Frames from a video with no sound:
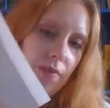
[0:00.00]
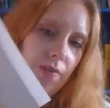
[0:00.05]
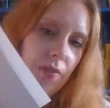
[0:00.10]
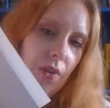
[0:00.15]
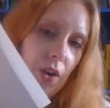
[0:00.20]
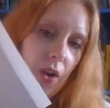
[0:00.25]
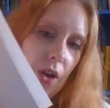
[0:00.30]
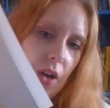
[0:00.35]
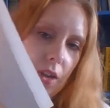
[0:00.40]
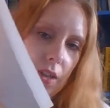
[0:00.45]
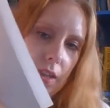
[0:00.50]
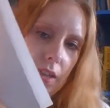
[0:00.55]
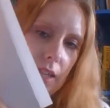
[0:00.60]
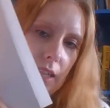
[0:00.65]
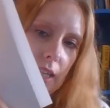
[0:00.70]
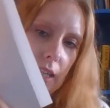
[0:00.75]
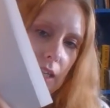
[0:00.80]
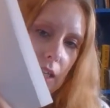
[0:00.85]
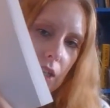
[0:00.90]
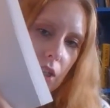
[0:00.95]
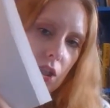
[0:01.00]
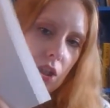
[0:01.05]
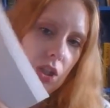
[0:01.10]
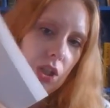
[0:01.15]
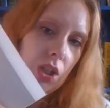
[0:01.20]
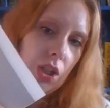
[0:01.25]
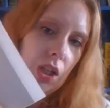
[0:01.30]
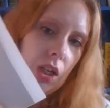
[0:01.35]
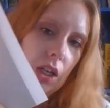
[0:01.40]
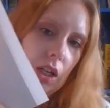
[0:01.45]

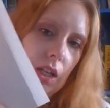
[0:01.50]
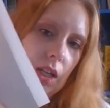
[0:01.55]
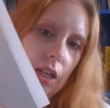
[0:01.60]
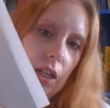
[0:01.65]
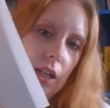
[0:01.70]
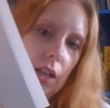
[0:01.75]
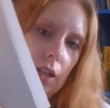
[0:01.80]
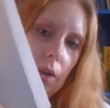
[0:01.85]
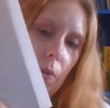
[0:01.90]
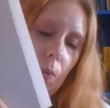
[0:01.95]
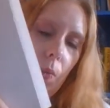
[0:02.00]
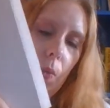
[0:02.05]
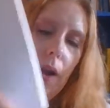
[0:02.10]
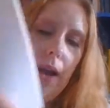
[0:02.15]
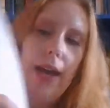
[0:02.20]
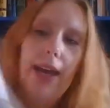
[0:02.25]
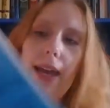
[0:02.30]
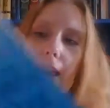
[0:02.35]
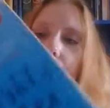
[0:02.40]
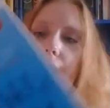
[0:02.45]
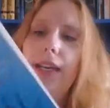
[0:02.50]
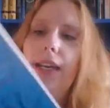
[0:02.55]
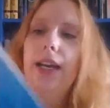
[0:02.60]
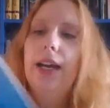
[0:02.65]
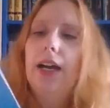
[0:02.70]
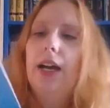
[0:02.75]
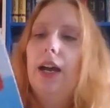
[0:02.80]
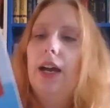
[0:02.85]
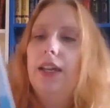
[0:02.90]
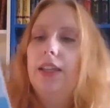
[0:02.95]
verse-ish way.
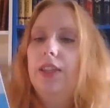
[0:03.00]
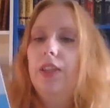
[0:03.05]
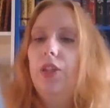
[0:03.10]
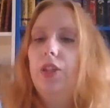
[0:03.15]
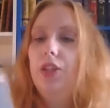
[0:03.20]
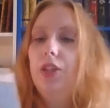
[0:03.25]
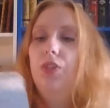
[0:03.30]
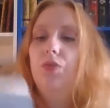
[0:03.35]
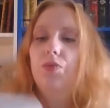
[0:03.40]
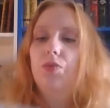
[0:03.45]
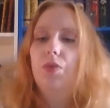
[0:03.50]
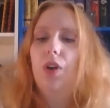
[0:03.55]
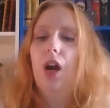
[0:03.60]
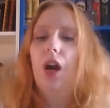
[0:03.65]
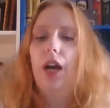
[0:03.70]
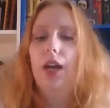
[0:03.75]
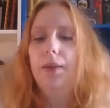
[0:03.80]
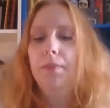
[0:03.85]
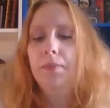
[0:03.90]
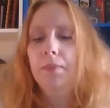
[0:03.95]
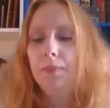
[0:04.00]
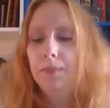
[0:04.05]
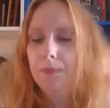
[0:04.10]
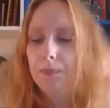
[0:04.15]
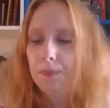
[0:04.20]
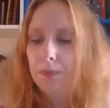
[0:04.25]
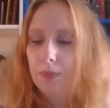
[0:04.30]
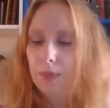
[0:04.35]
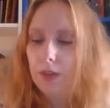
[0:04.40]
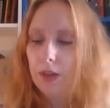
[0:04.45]
It's not in rhyme.
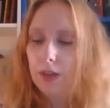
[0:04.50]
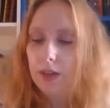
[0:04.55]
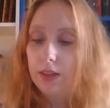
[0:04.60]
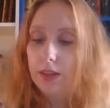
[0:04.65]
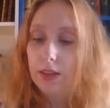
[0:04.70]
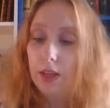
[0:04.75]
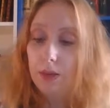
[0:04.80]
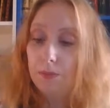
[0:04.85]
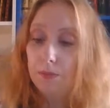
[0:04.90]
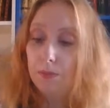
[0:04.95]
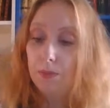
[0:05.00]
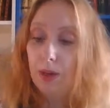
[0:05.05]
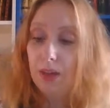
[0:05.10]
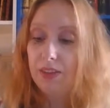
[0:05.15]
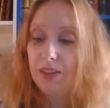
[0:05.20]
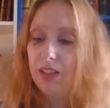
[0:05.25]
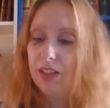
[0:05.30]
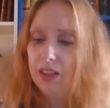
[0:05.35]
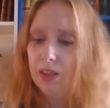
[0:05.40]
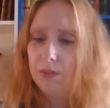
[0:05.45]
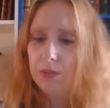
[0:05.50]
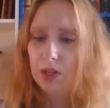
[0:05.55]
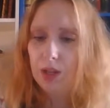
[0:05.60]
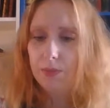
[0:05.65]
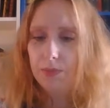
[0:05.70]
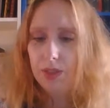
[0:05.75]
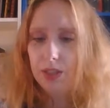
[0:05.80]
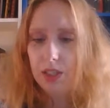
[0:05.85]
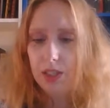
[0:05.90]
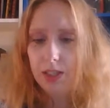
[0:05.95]
I think
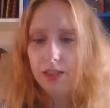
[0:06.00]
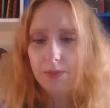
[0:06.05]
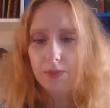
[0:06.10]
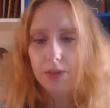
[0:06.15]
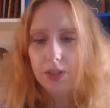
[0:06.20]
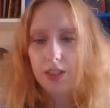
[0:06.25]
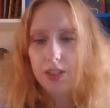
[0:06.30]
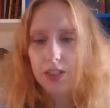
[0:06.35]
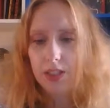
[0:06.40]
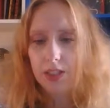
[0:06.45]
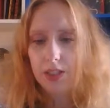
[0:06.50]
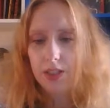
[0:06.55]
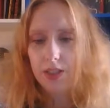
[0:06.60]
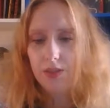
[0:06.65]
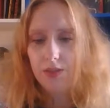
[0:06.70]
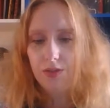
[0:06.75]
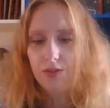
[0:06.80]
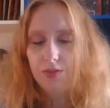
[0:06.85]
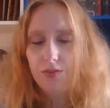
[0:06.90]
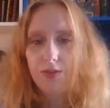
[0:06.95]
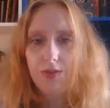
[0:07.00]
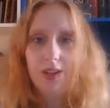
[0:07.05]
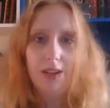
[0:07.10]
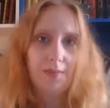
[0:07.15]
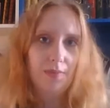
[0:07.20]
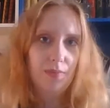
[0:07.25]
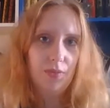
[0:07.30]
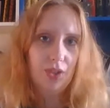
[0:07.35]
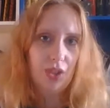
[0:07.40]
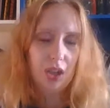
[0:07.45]
sometimes it is, but it's
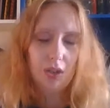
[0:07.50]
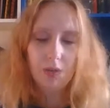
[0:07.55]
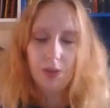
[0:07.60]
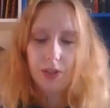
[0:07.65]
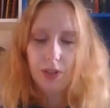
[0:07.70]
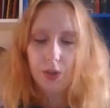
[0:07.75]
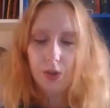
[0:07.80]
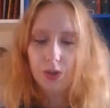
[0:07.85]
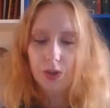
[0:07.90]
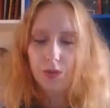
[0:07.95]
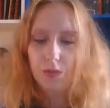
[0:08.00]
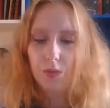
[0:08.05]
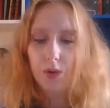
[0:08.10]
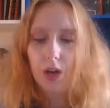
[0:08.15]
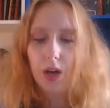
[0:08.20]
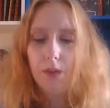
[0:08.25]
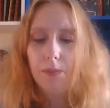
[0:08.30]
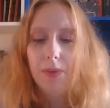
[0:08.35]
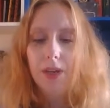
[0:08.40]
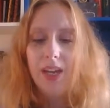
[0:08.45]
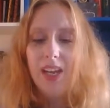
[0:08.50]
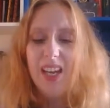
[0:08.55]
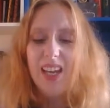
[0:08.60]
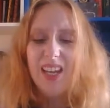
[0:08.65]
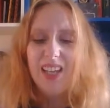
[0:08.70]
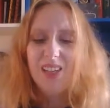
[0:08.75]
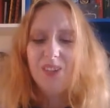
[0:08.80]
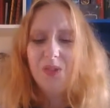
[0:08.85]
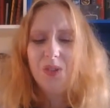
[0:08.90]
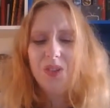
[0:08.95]
generally not in rhyme.
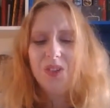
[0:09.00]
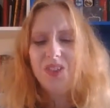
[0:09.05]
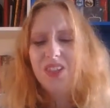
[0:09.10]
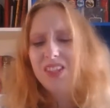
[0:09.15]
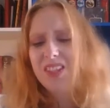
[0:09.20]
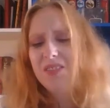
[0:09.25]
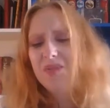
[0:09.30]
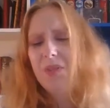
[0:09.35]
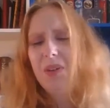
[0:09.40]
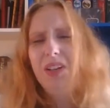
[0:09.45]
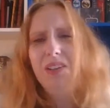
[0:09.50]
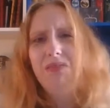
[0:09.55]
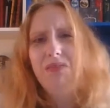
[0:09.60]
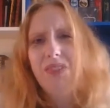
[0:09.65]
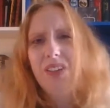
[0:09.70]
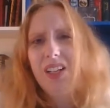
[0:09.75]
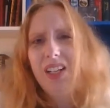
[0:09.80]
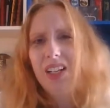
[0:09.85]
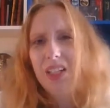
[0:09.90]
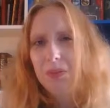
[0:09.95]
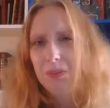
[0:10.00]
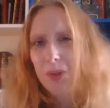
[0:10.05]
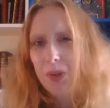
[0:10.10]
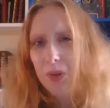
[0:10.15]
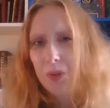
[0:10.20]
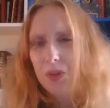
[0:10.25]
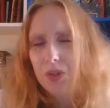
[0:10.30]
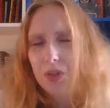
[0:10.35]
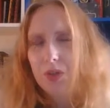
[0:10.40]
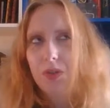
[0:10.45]
It also doesn't really feel like
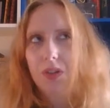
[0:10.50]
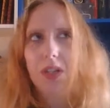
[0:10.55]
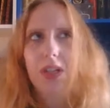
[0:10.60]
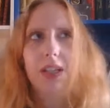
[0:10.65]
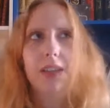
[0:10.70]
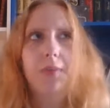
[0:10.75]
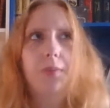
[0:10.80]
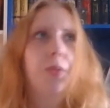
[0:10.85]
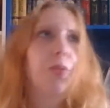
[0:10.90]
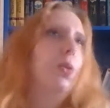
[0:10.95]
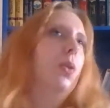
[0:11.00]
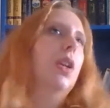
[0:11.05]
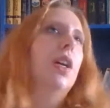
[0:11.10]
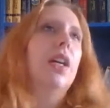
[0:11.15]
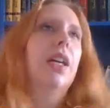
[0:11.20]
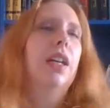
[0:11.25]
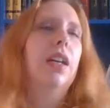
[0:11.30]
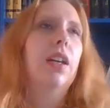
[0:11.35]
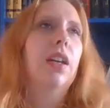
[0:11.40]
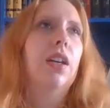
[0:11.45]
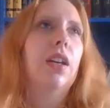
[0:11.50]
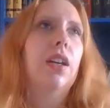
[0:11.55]
poetry. It's more like